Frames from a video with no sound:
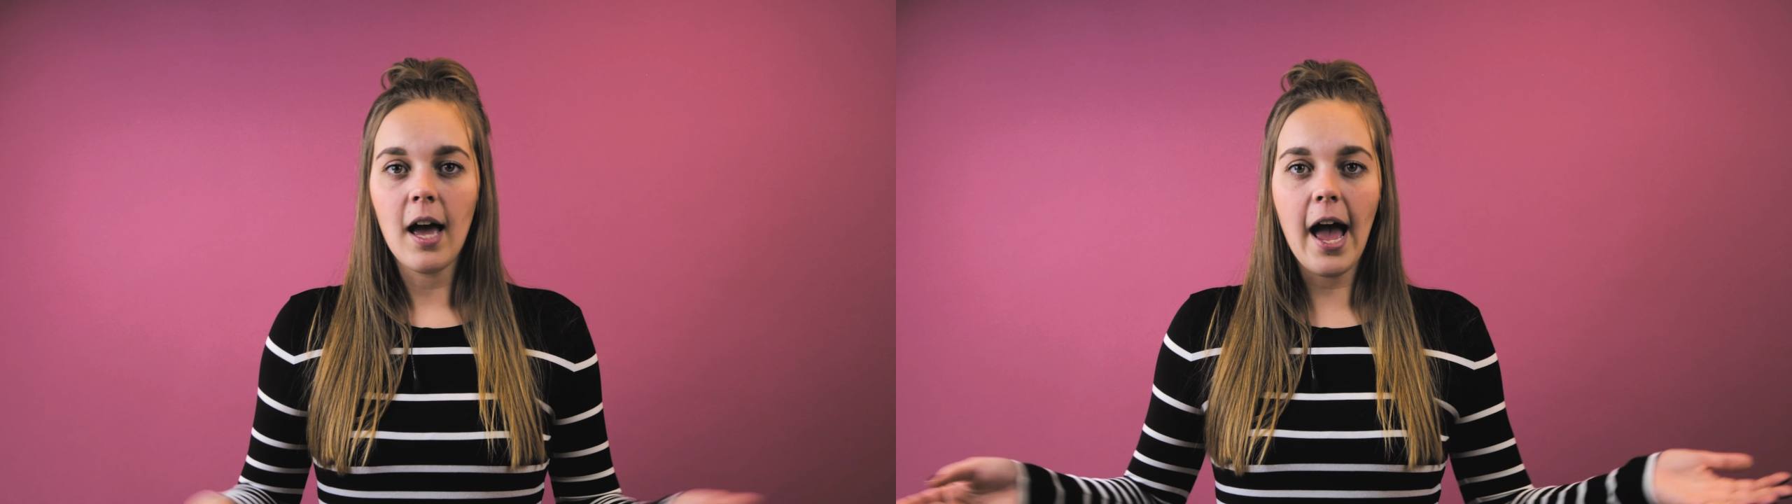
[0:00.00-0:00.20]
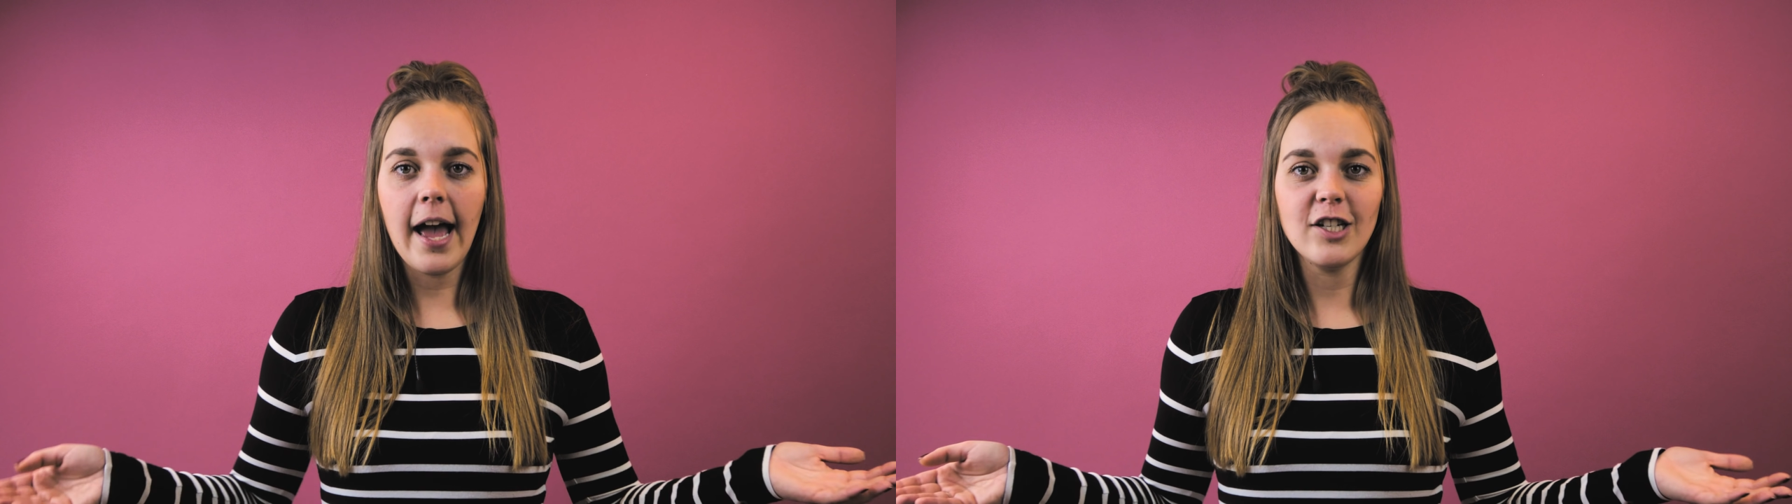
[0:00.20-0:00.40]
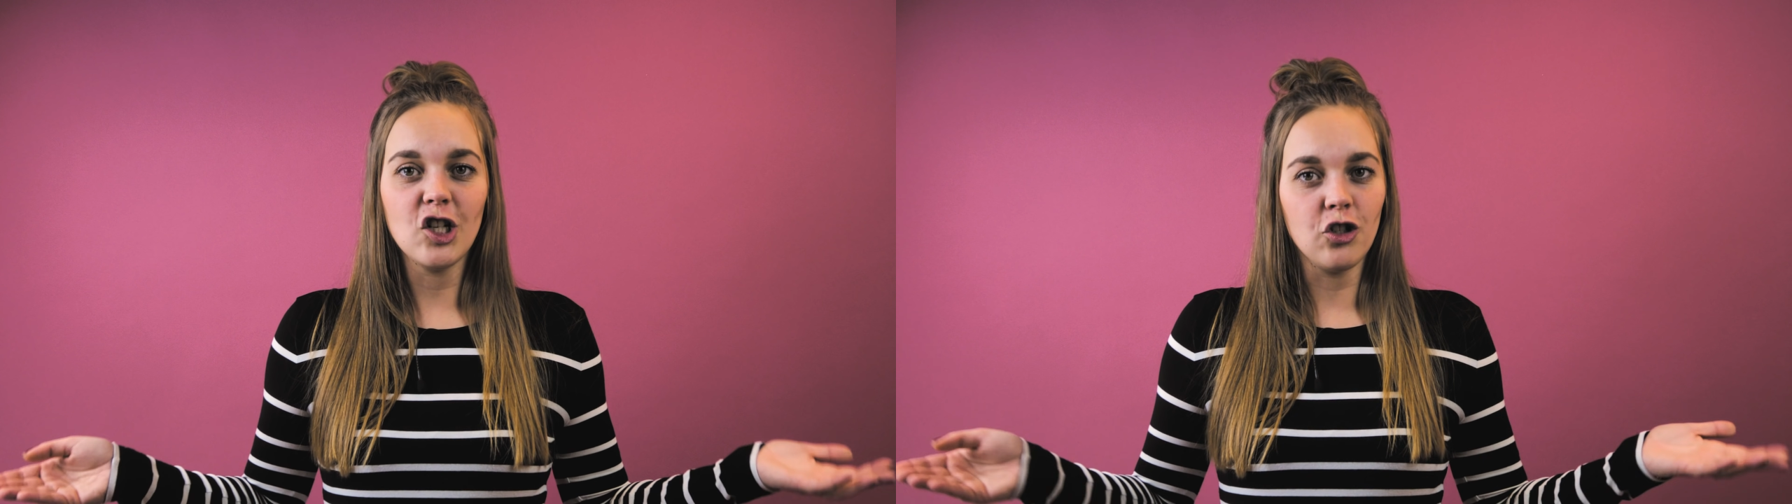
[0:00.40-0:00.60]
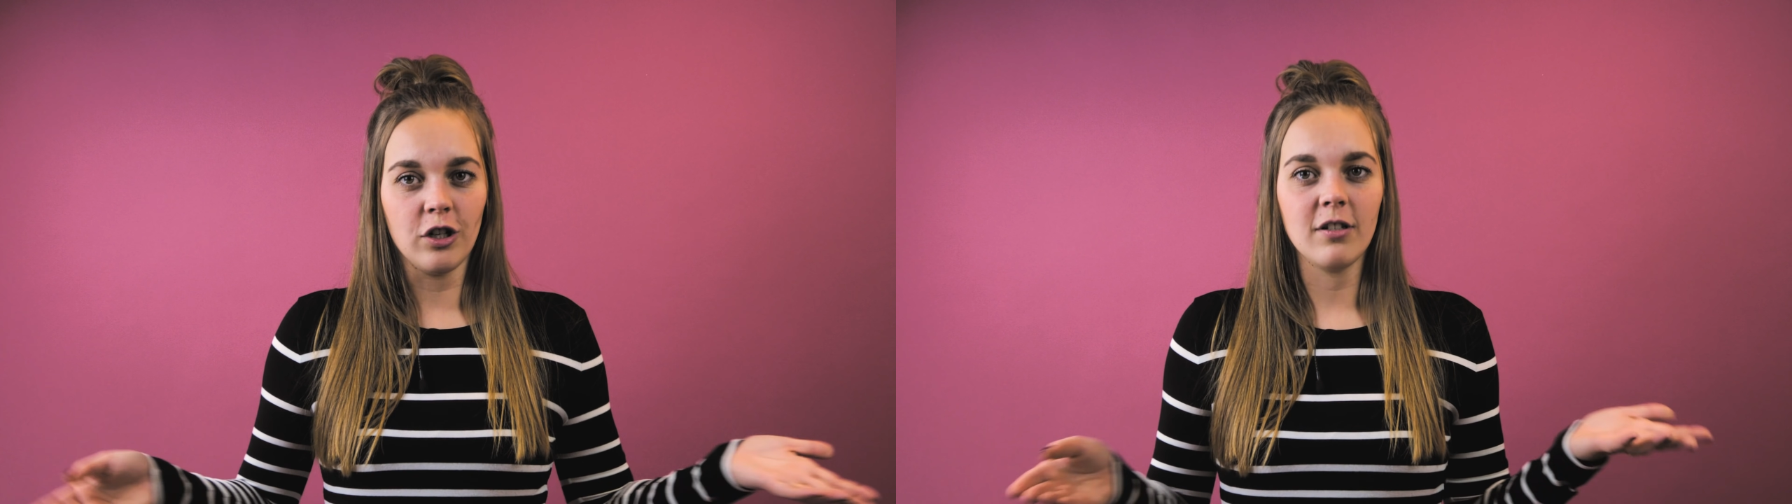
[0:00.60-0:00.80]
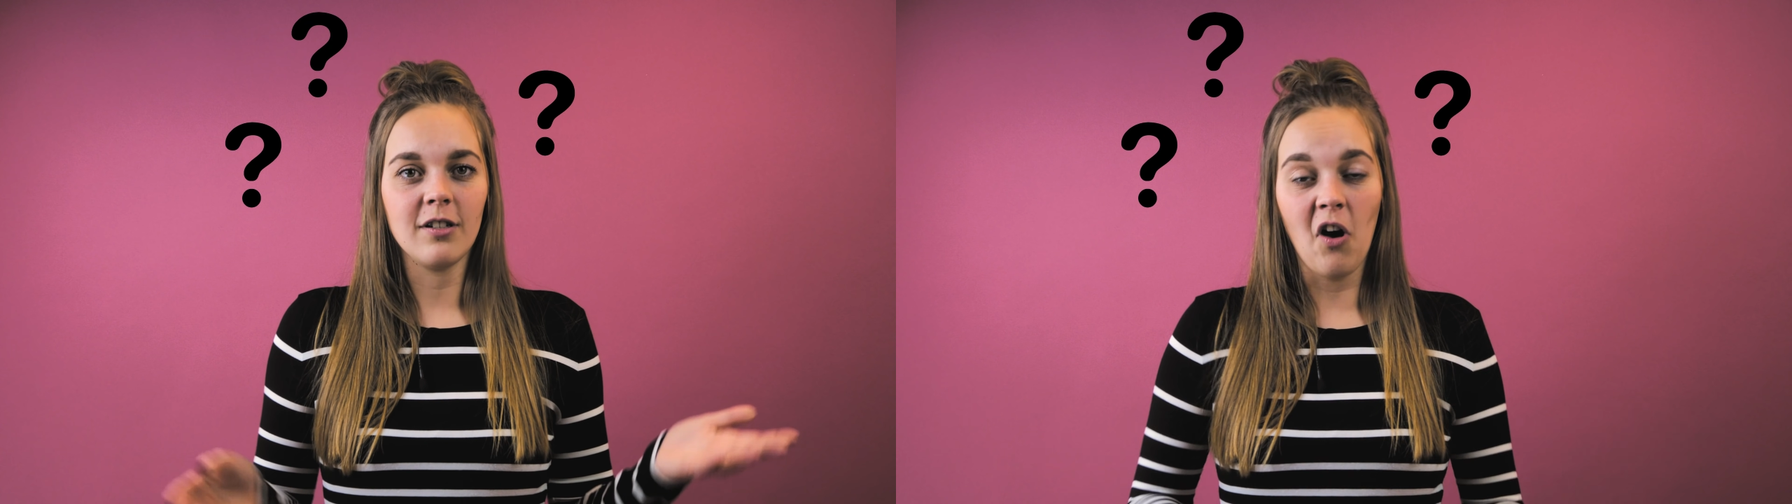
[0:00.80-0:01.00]
and you
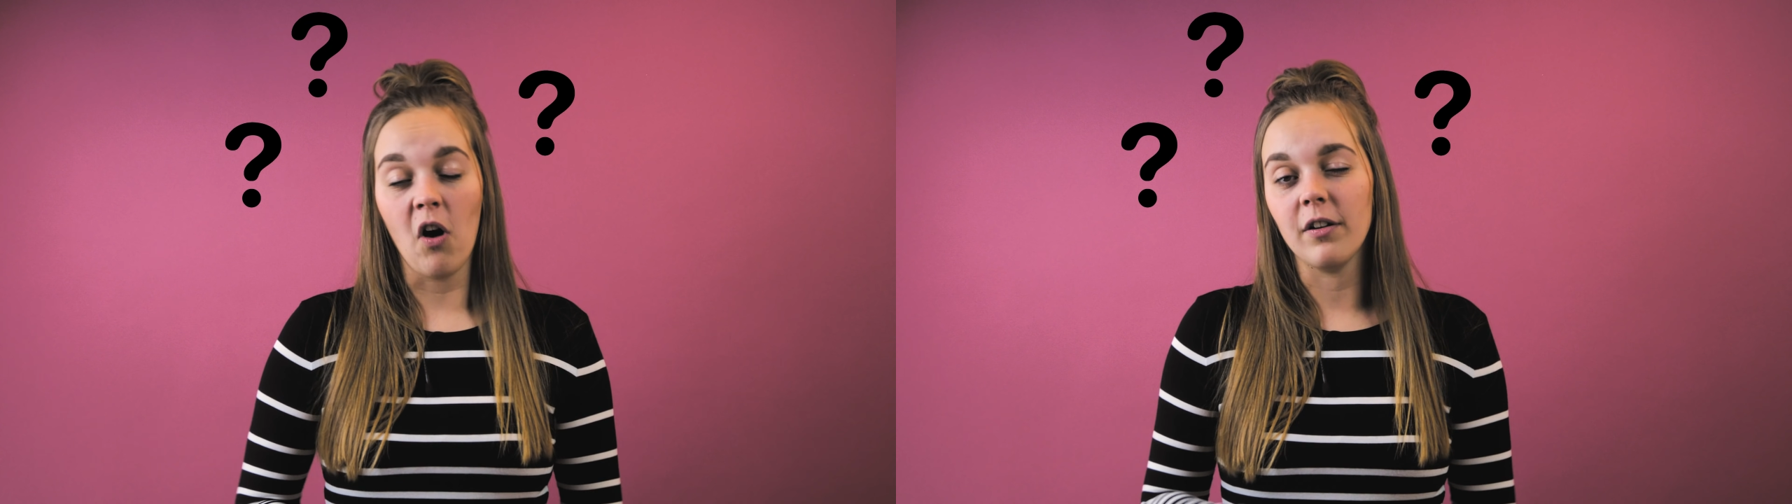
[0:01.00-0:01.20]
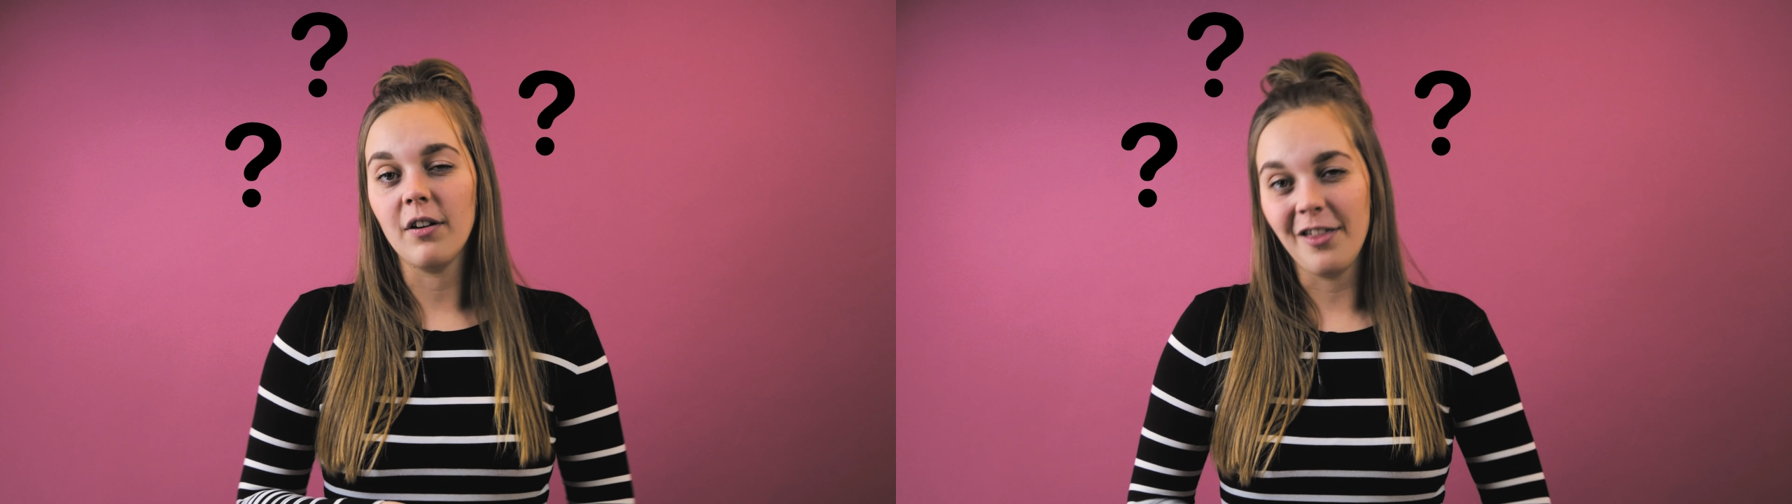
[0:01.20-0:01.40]
just can't